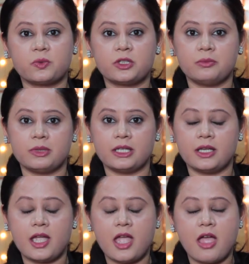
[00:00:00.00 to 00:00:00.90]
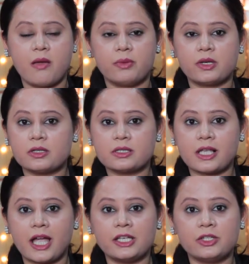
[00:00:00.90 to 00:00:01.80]
with me, because
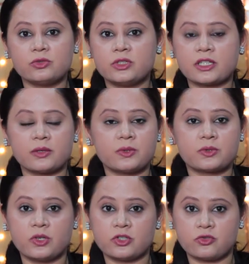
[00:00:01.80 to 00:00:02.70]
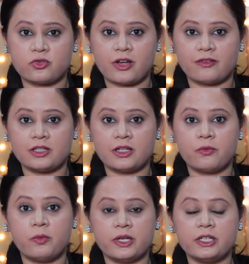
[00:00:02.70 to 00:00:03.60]
I knew that I was going to travel a
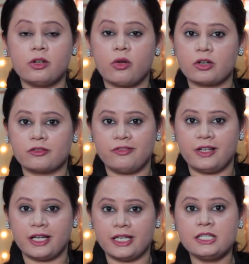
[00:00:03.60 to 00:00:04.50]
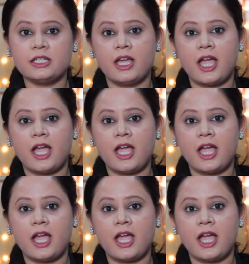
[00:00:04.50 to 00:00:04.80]
very long flight